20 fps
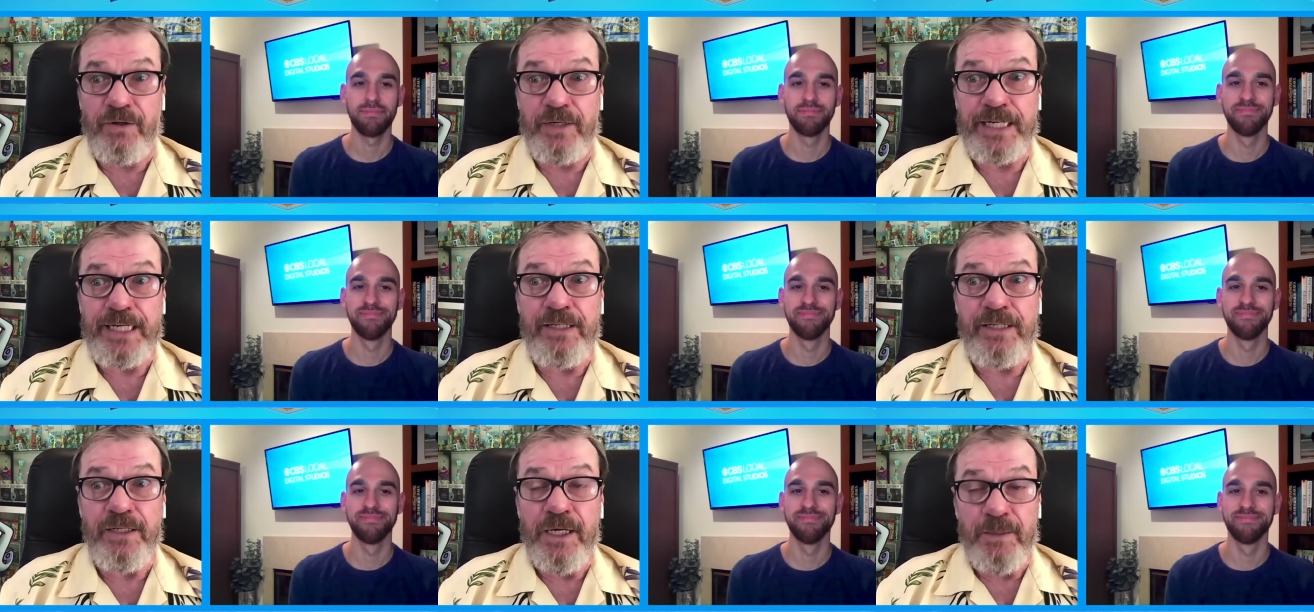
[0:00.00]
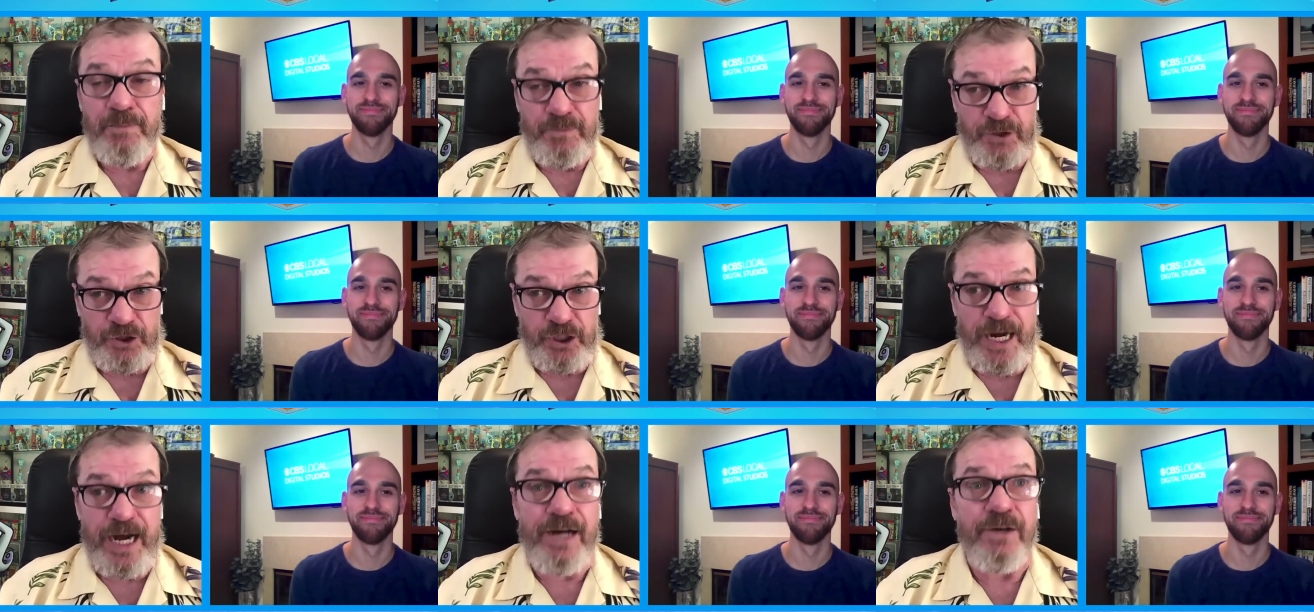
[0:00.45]
Speaker 1: fairly
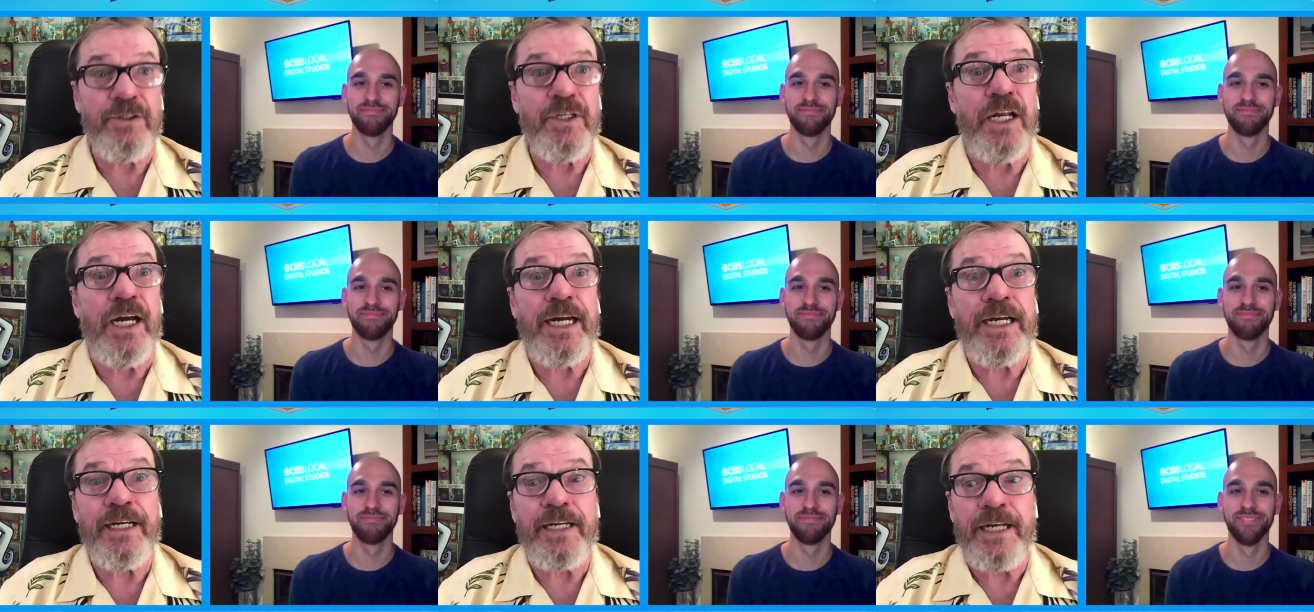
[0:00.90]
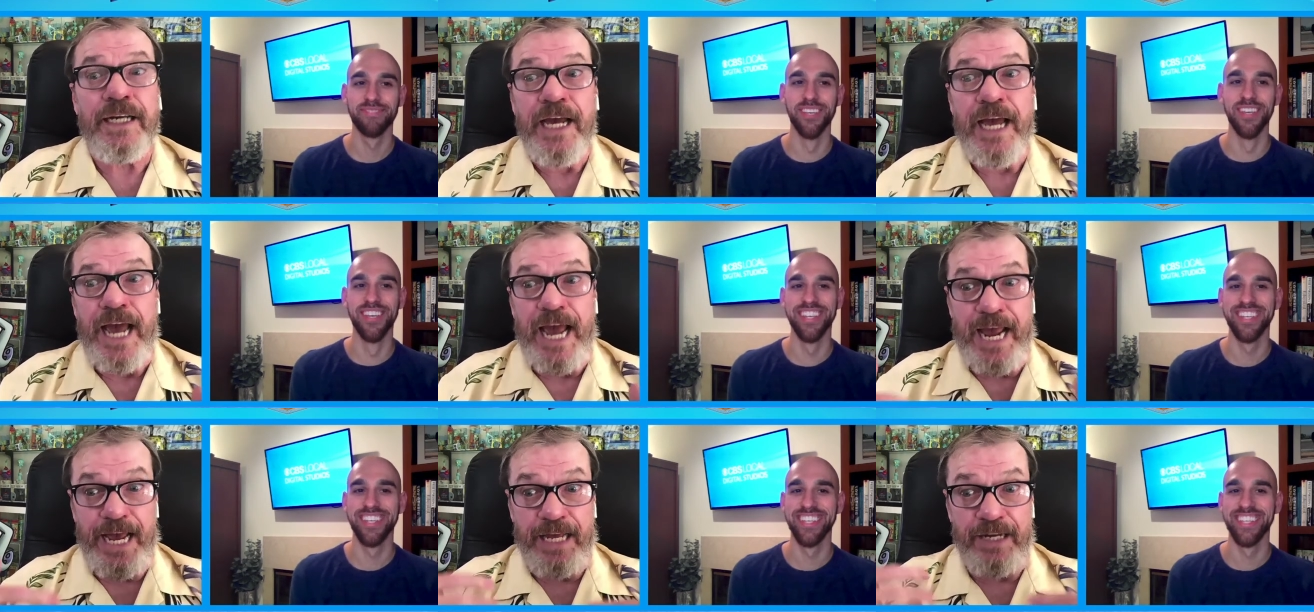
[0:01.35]

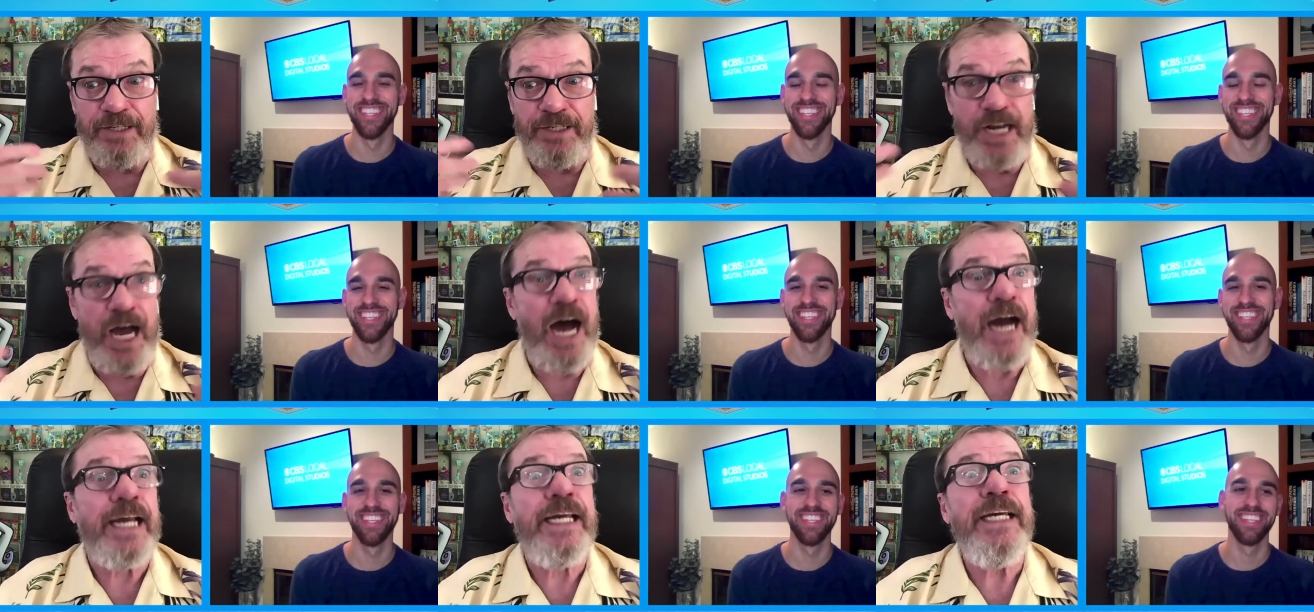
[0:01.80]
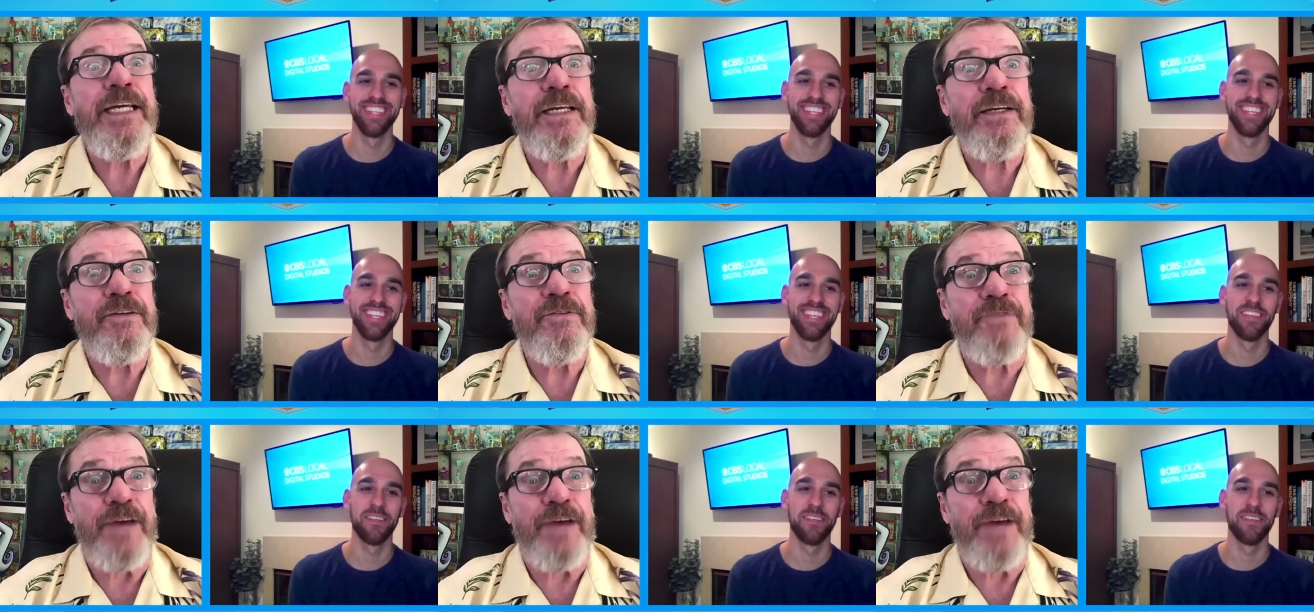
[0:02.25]
childlike and
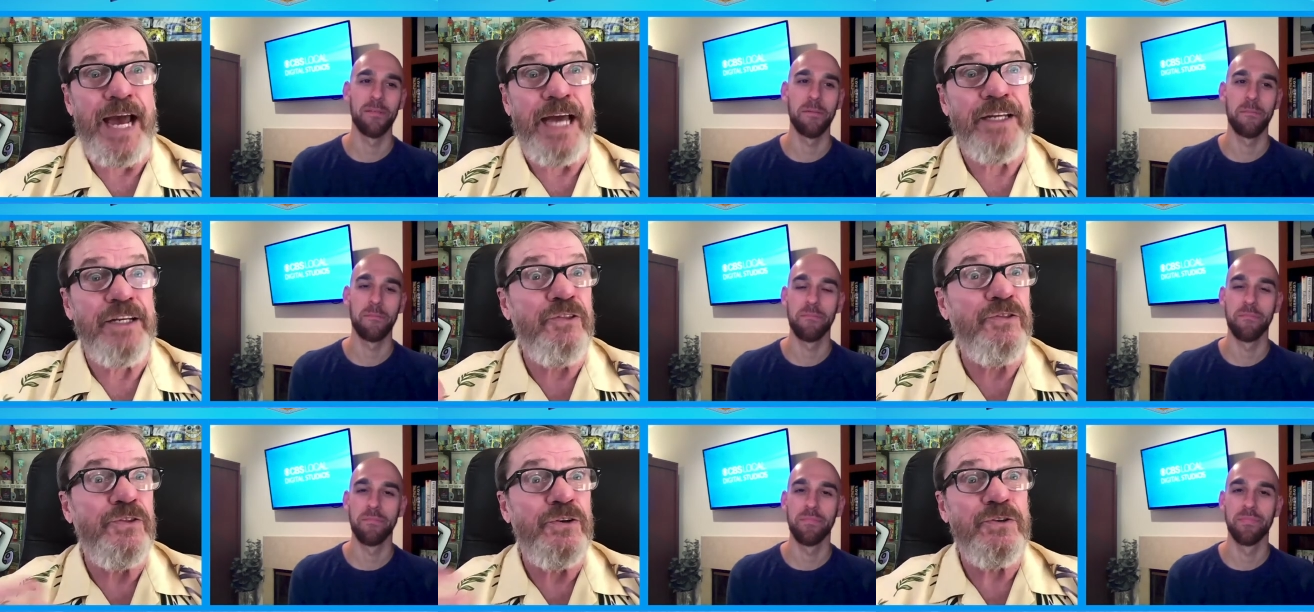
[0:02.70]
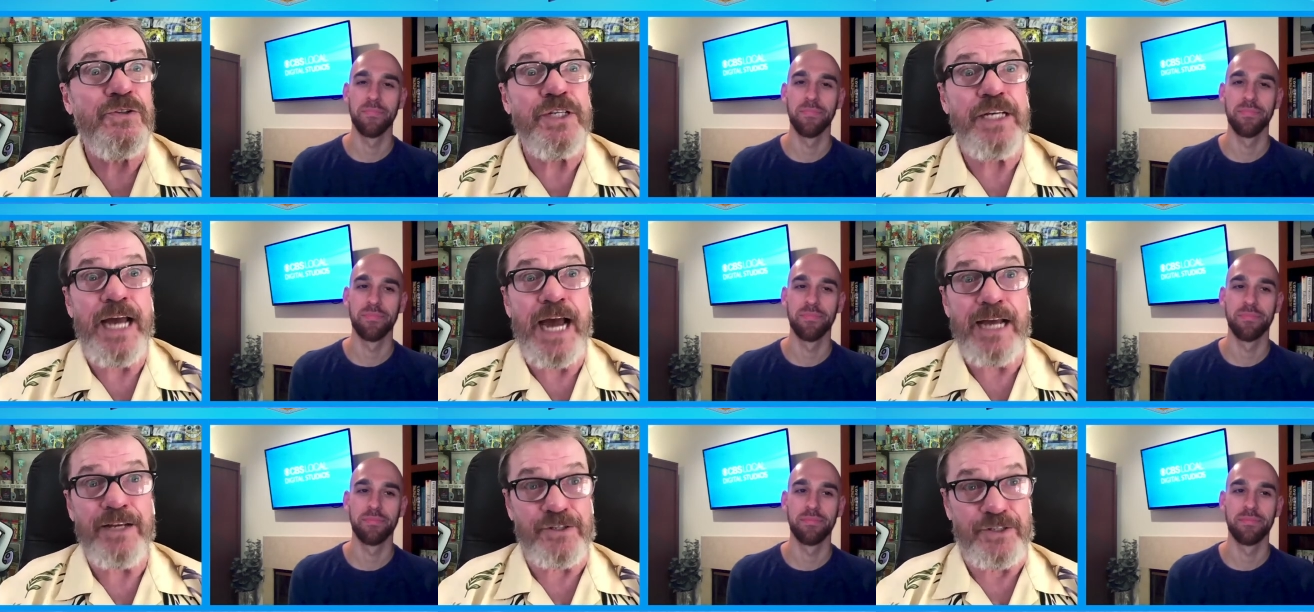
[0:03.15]
naive and
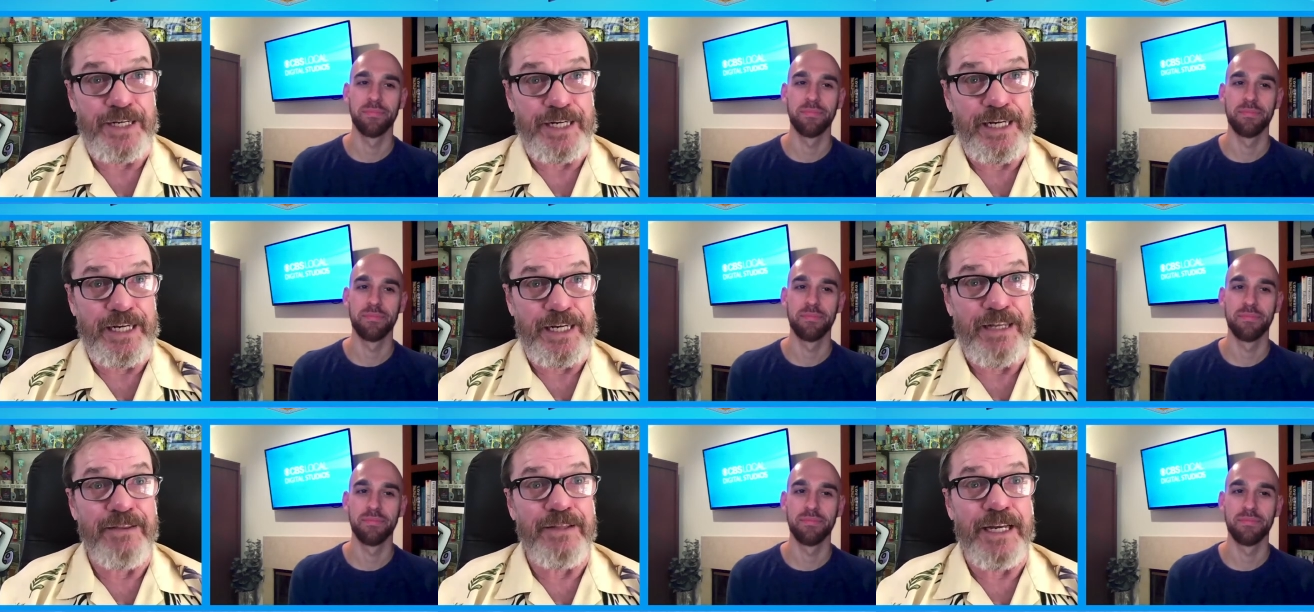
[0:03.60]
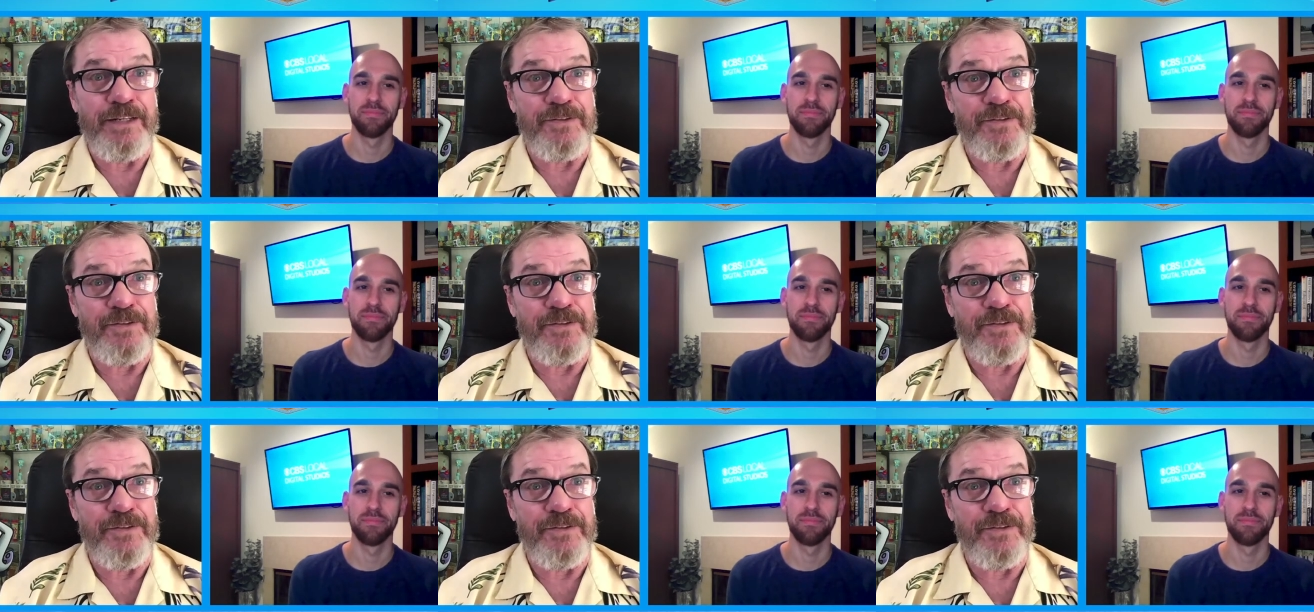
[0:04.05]
enthusiastic.